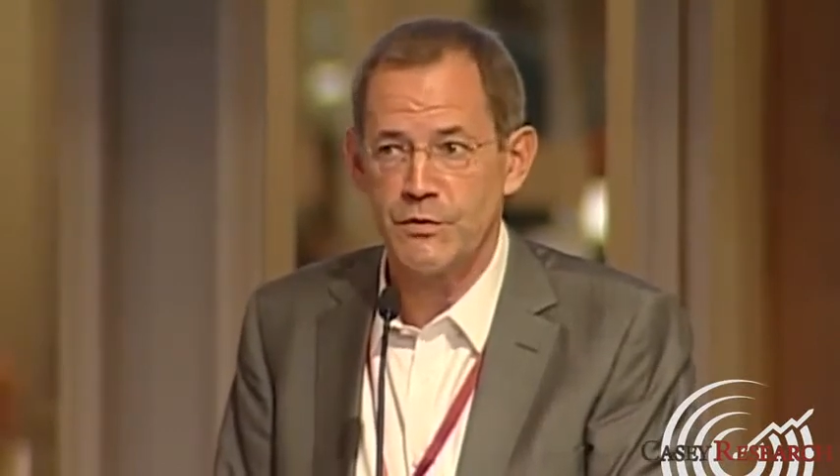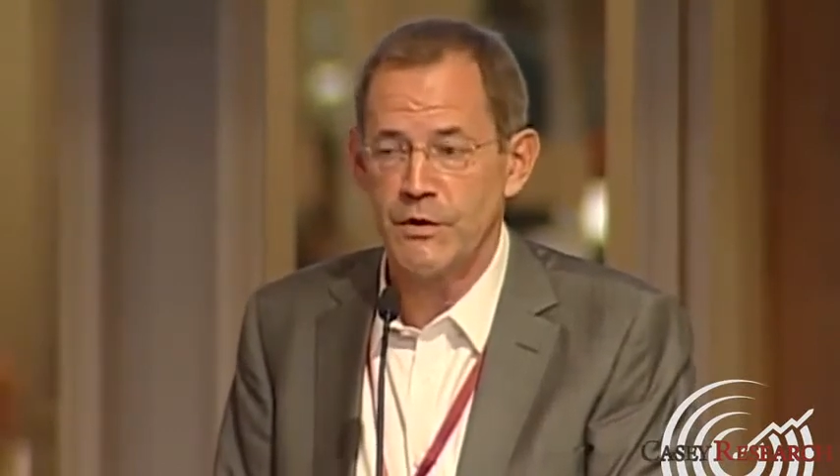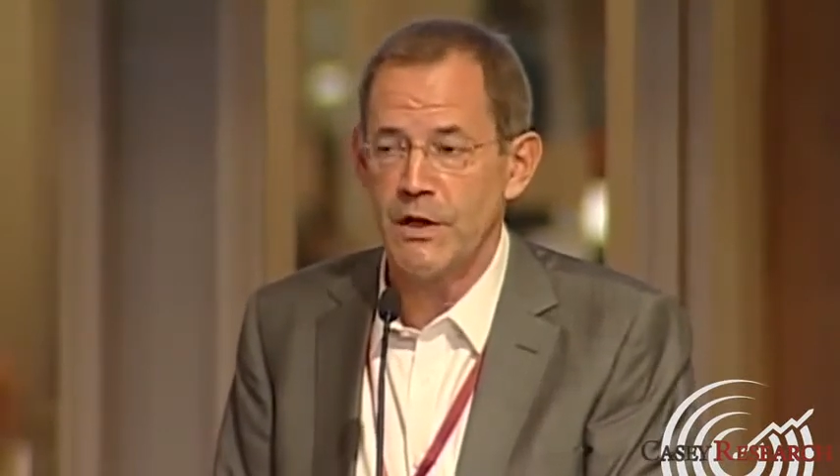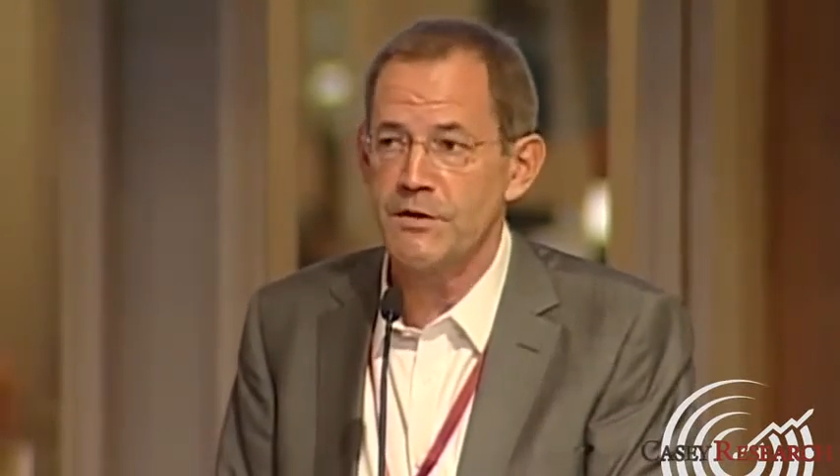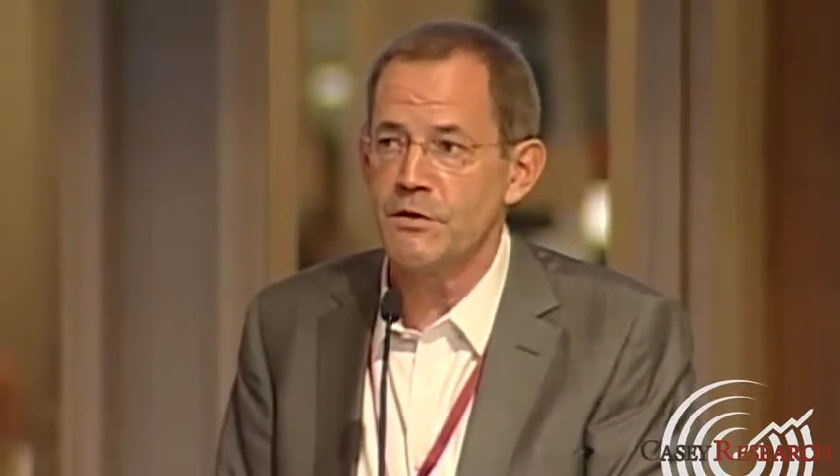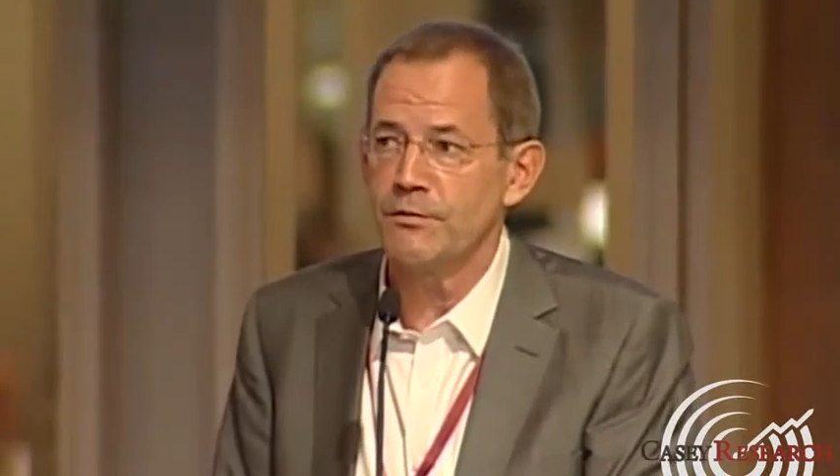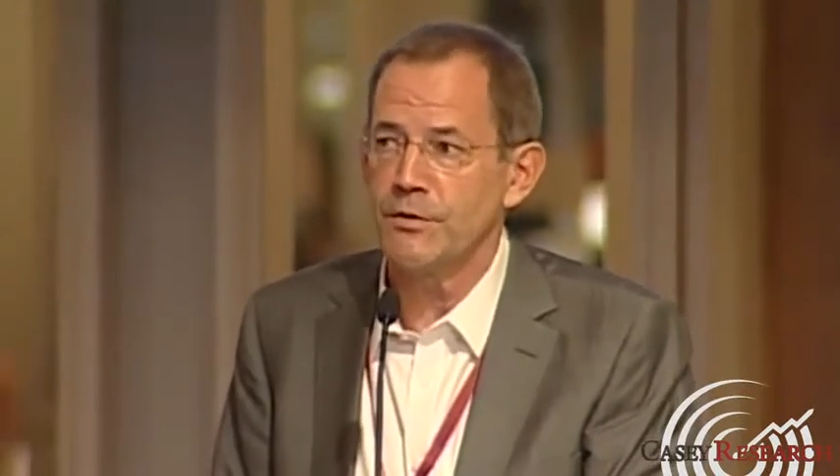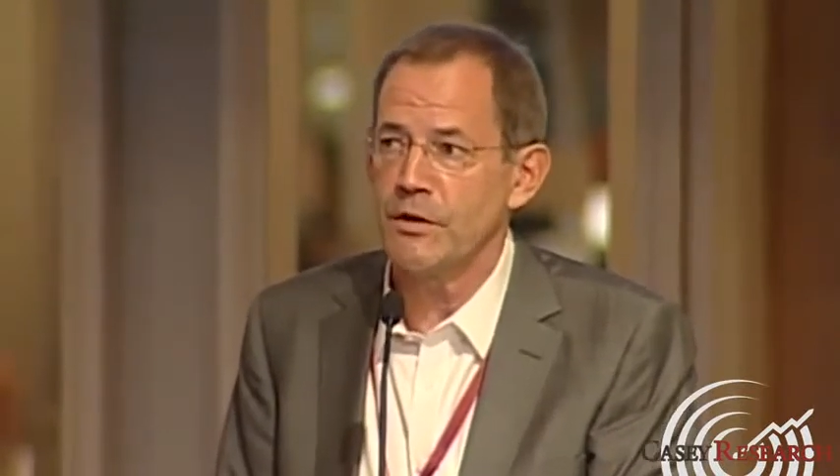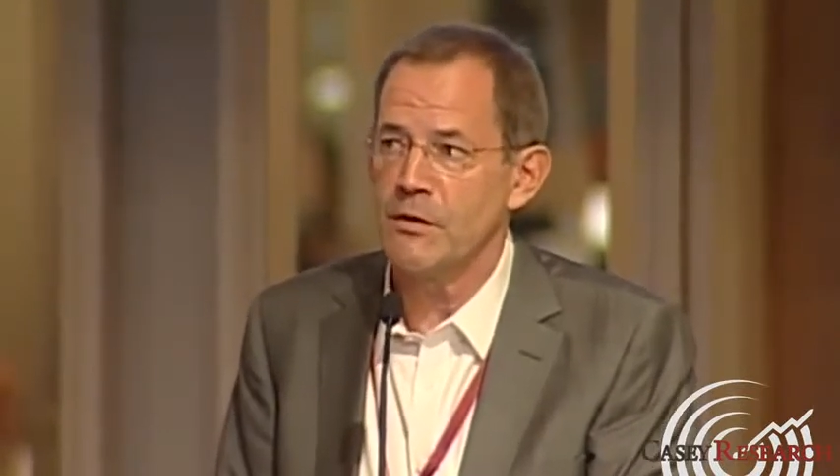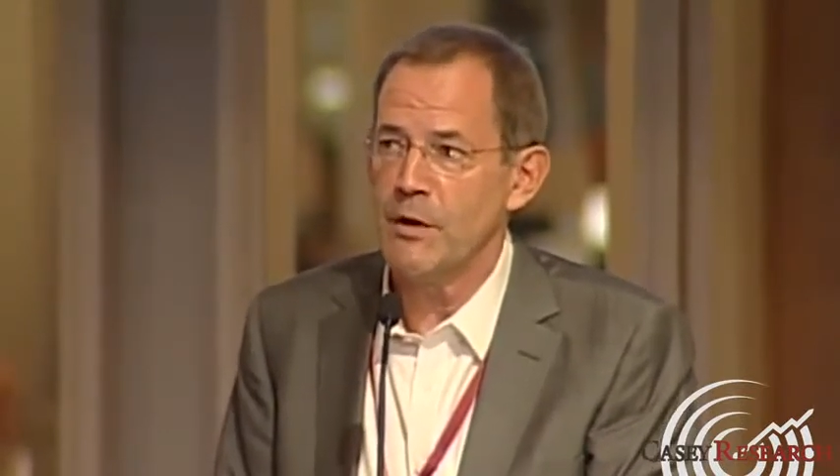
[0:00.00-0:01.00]
for that
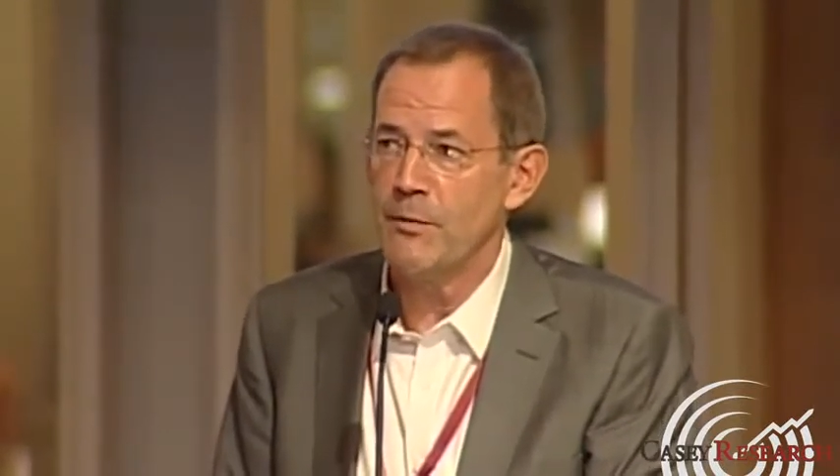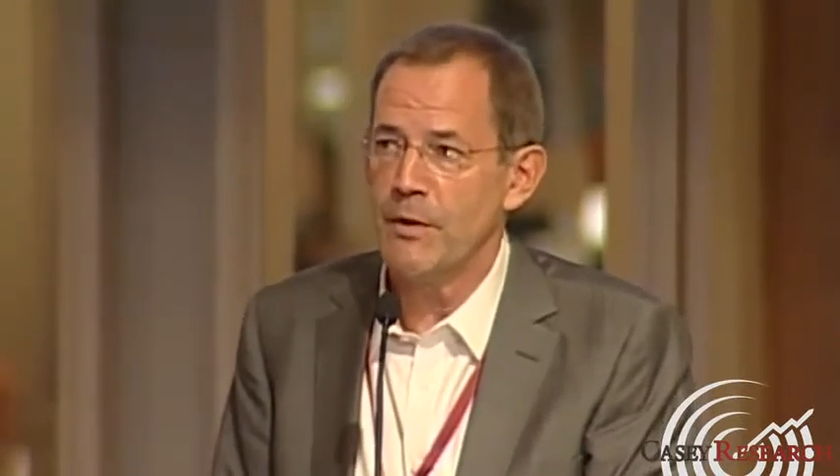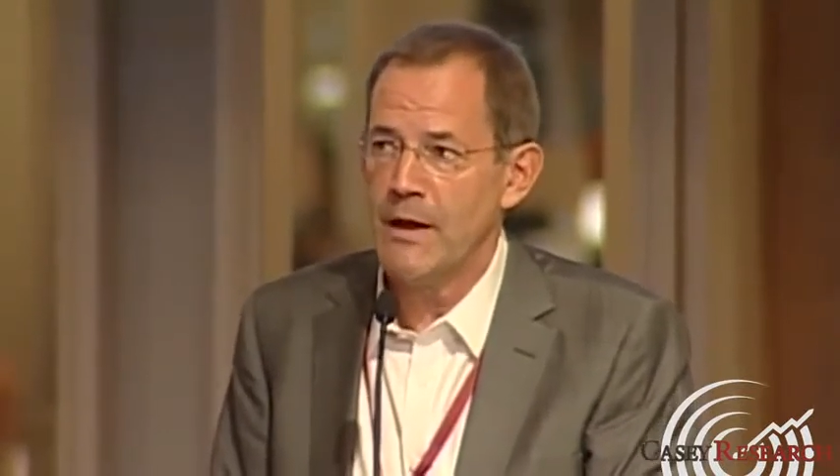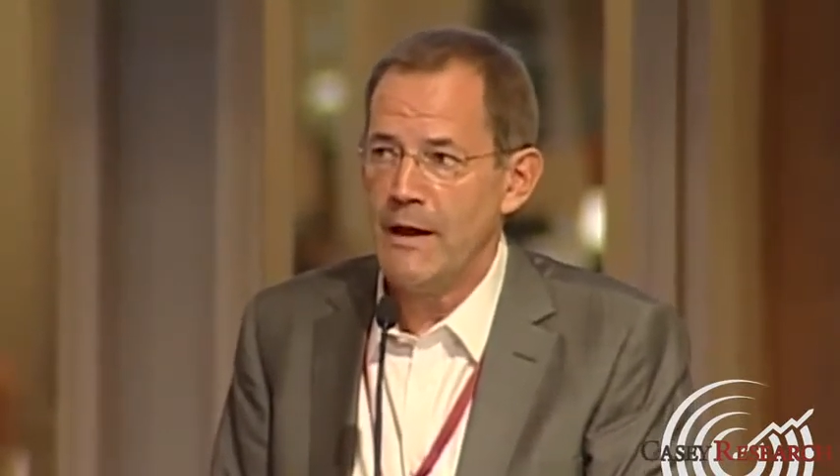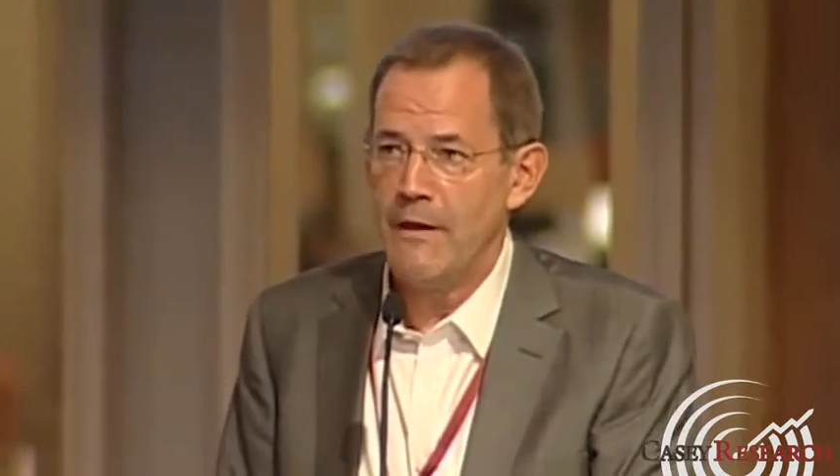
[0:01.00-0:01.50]
silver to come up,